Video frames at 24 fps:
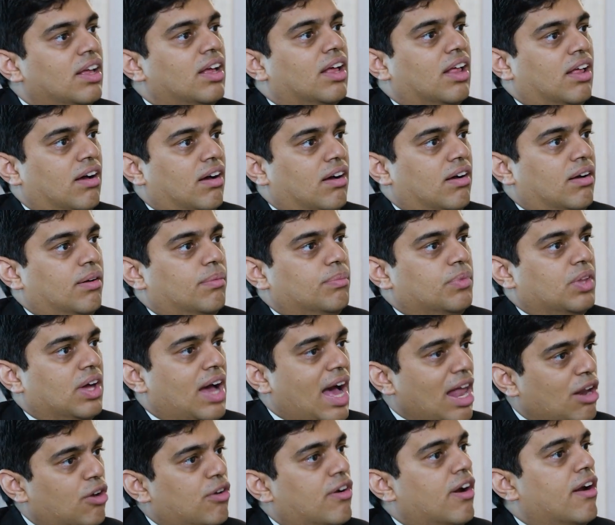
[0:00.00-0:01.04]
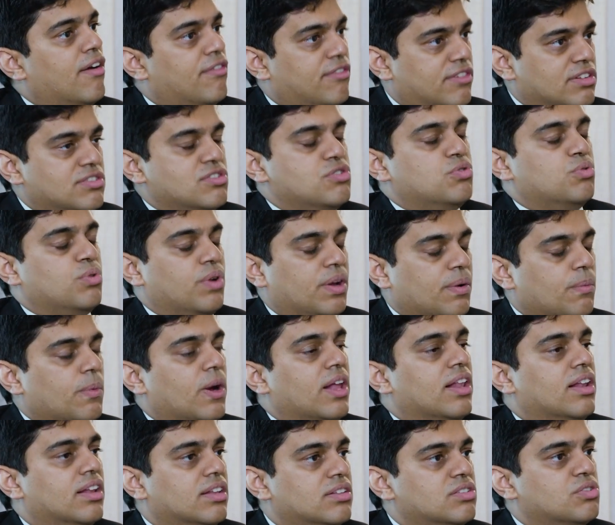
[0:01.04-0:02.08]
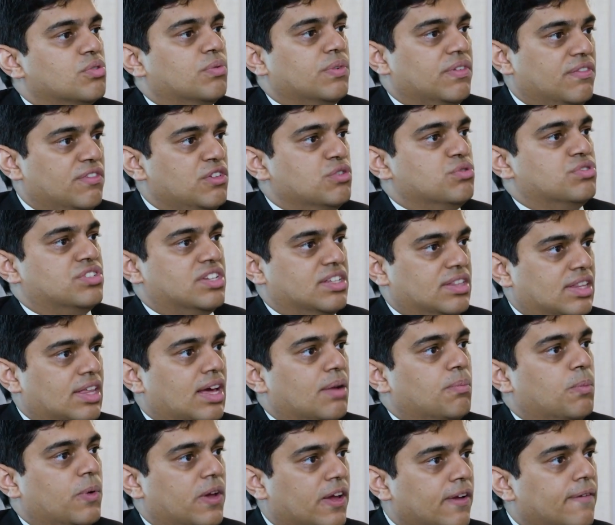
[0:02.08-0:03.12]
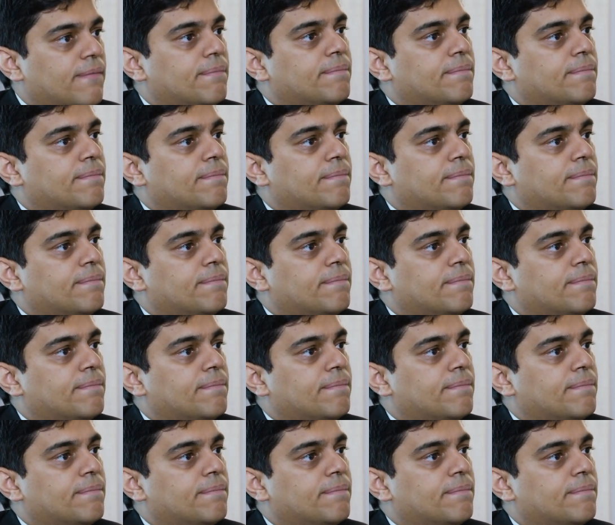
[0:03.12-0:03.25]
the allograft is doing well. So we've used it that way.